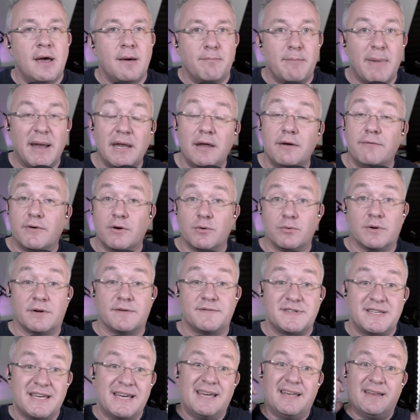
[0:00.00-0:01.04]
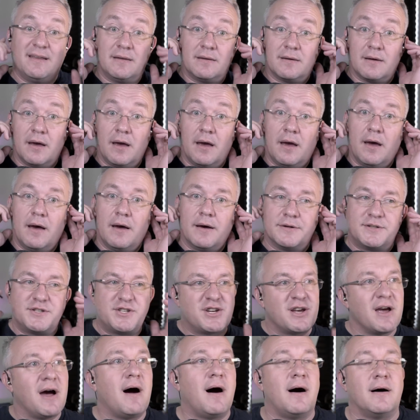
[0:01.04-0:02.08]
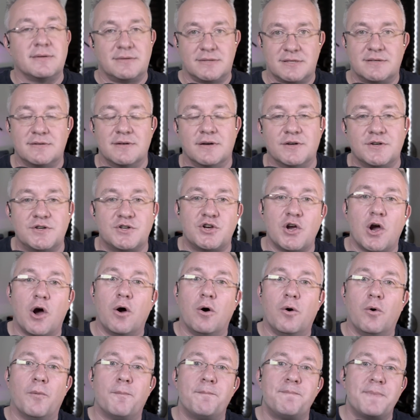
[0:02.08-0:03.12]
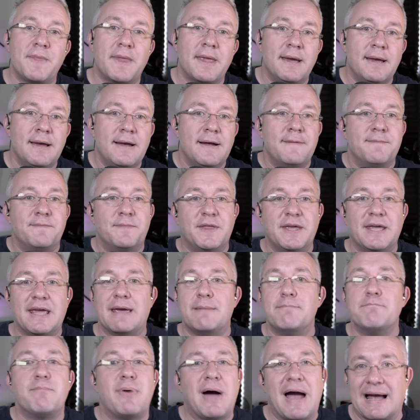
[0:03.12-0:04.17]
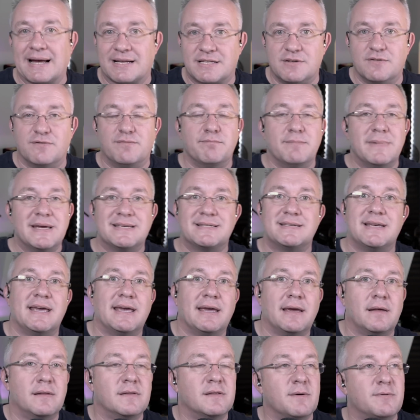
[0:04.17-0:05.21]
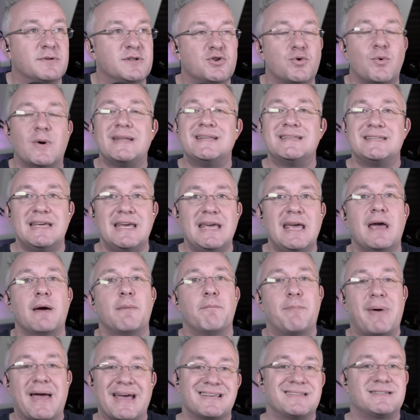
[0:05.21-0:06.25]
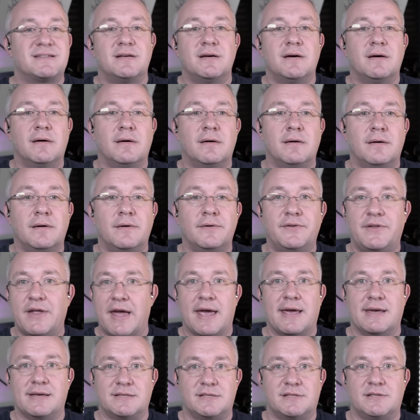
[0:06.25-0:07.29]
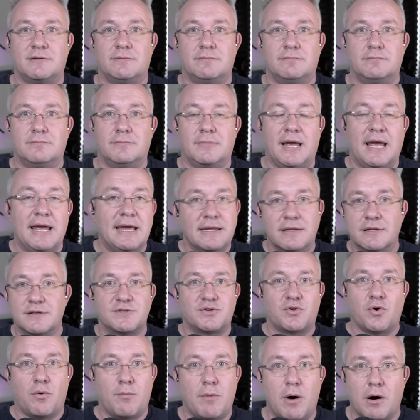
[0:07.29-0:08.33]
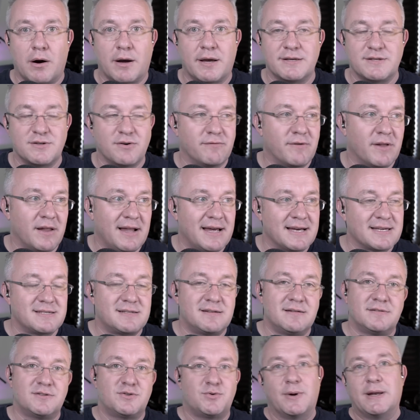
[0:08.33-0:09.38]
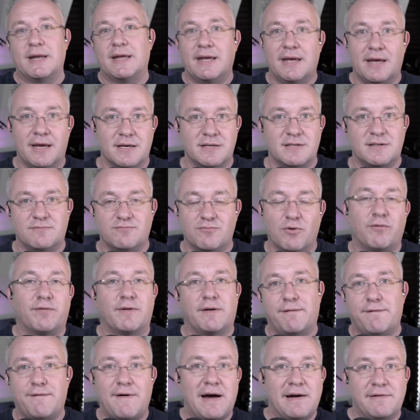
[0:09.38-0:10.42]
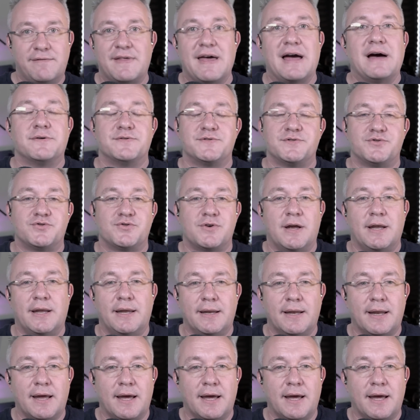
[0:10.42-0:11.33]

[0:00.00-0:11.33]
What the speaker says: Many of you will have seen charts that show the impact of missing the 20 best days in the stock markets over the last 20 years, roughly 5,000 trading